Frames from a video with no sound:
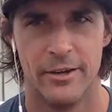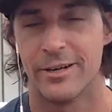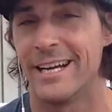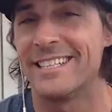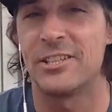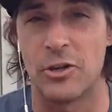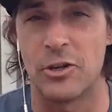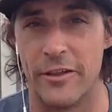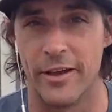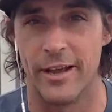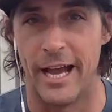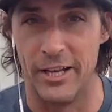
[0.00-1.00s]
Well, guys, I tried
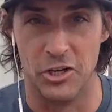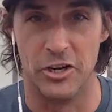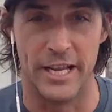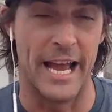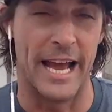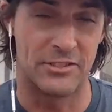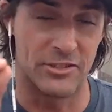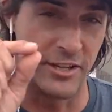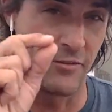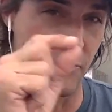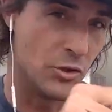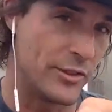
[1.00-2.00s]
that. I literally, I tried
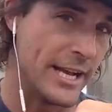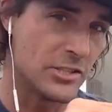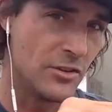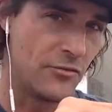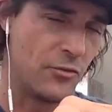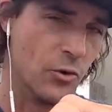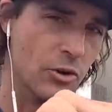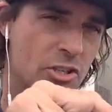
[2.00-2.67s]
that from 2004